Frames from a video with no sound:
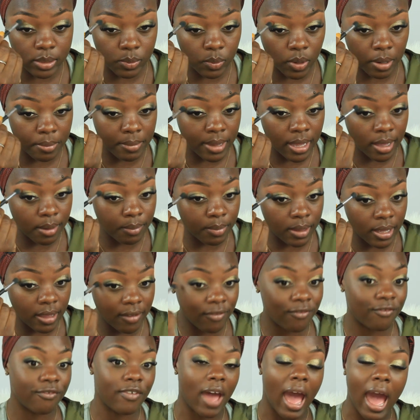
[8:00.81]
were maybe
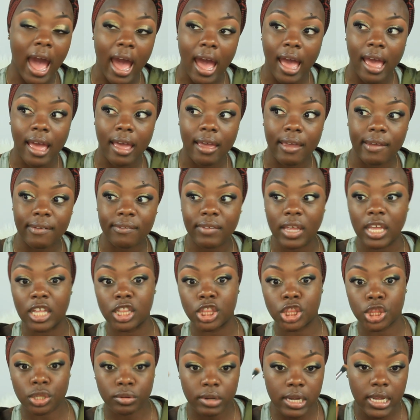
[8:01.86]
5
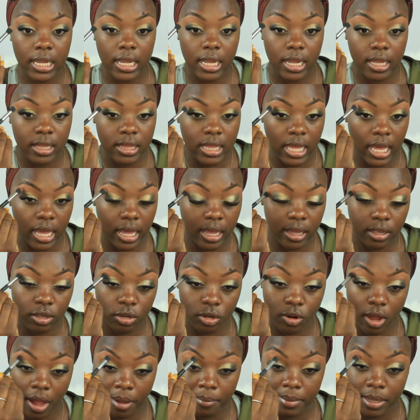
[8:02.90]
and 3 that,
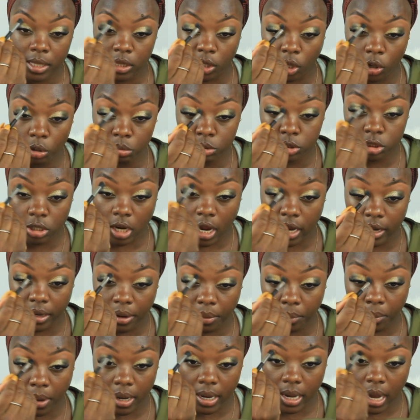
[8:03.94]
I'd be globetrotting
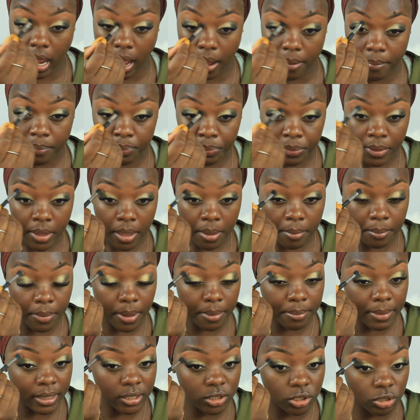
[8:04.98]
and whatnot. But
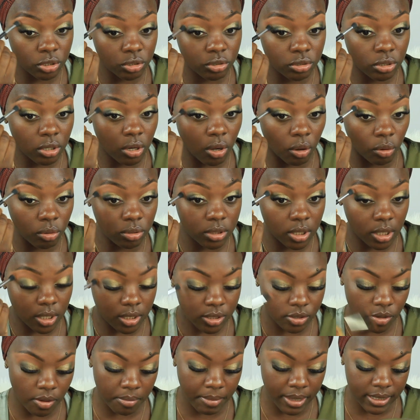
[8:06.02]
my children are older,
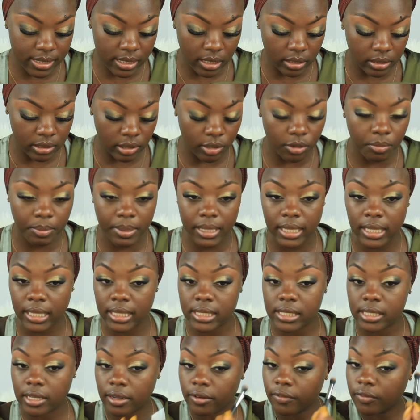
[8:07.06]
so it makes it a little bit
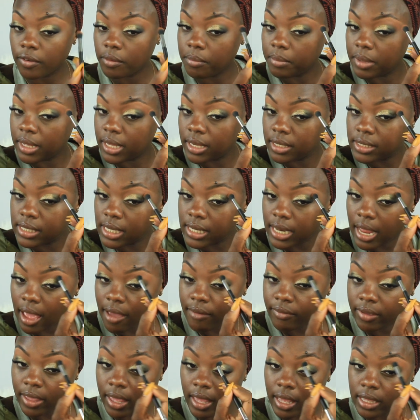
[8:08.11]
easier for me to
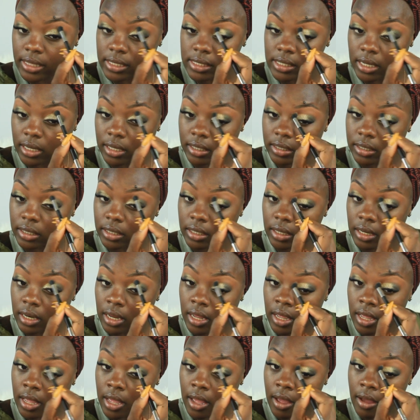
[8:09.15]
navigate certain
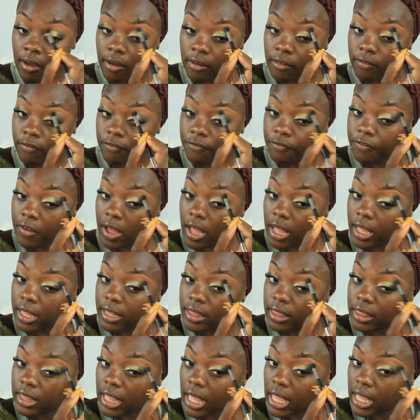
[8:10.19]

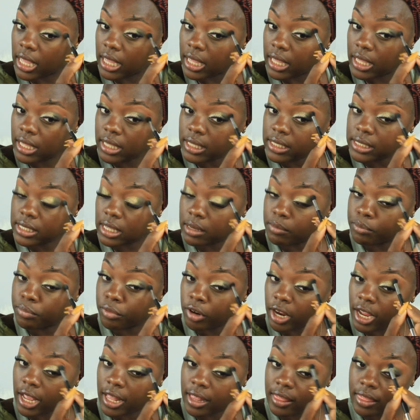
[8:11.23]
fun things and
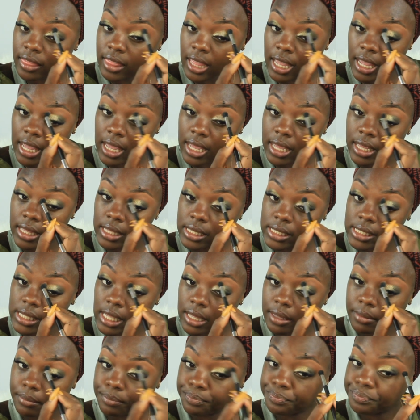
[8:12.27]
brand things.
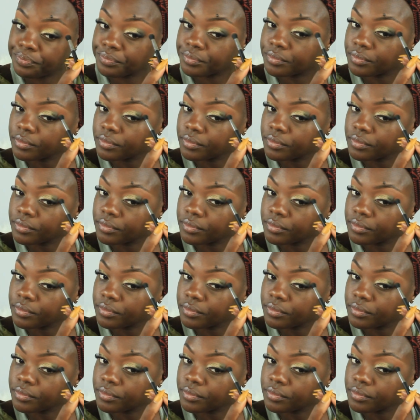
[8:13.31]
And